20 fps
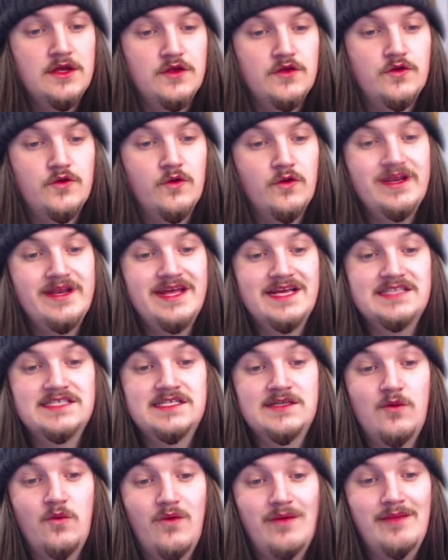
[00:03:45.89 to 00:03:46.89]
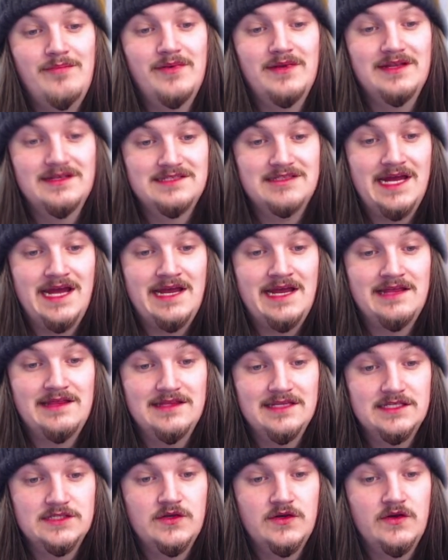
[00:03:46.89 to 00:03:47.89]
Your next weapon attack
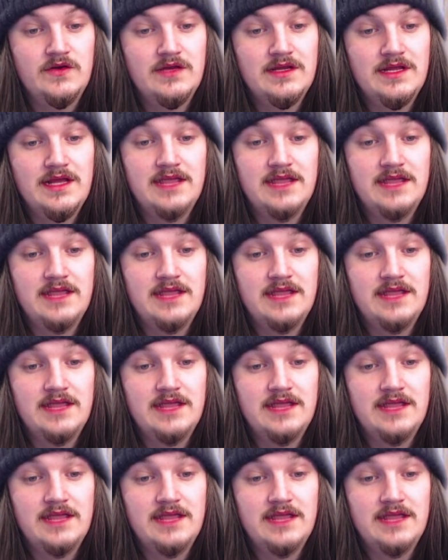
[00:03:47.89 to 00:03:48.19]
this turn